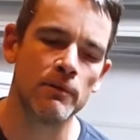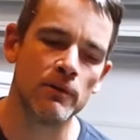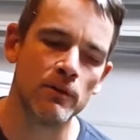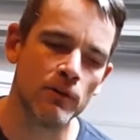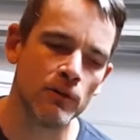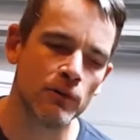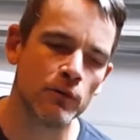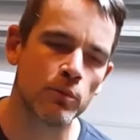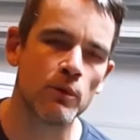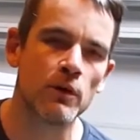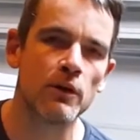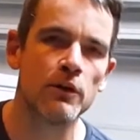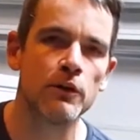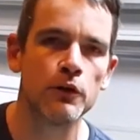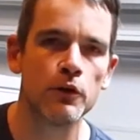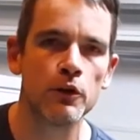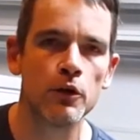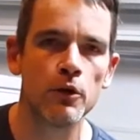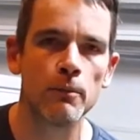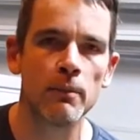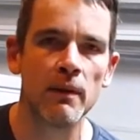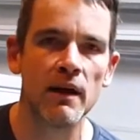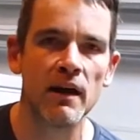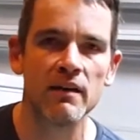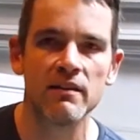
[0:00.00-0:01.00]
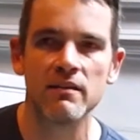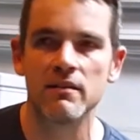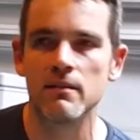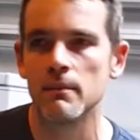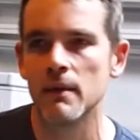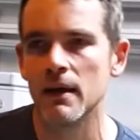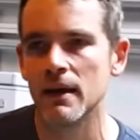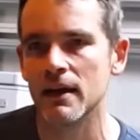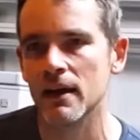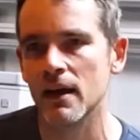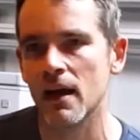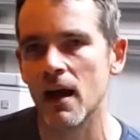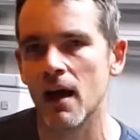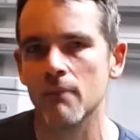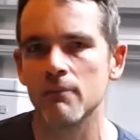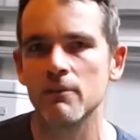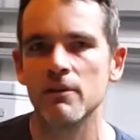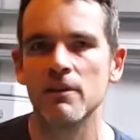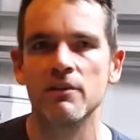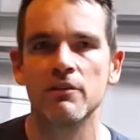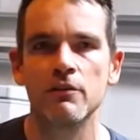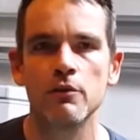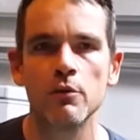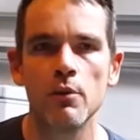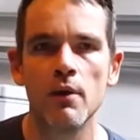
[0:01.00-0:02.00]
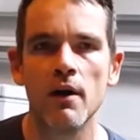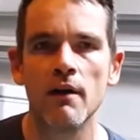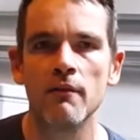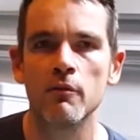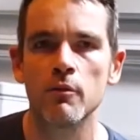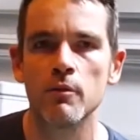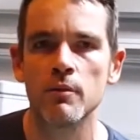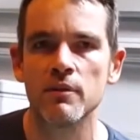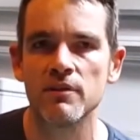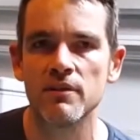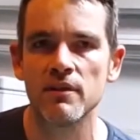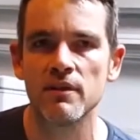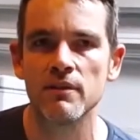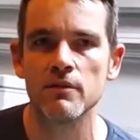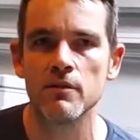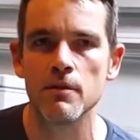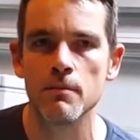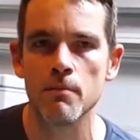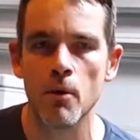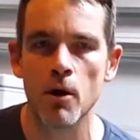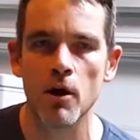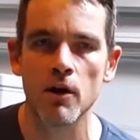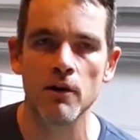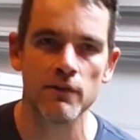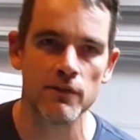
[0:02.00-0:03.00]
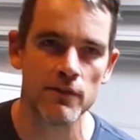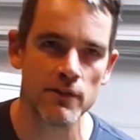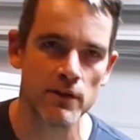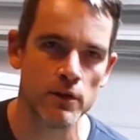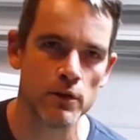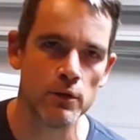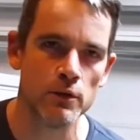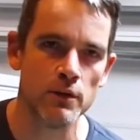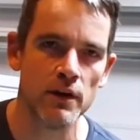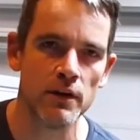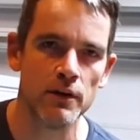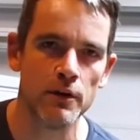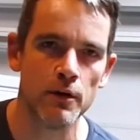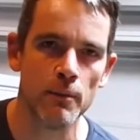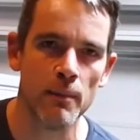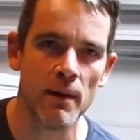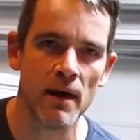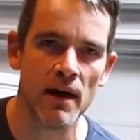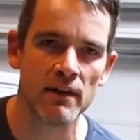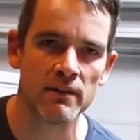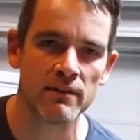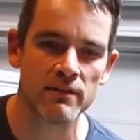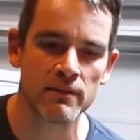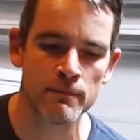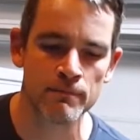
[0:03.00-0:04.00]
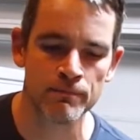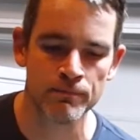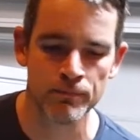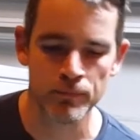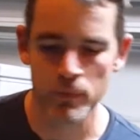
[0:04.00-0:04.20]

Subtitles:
You just want to do your best to make it obvious to whoever receives the parts that you did your best.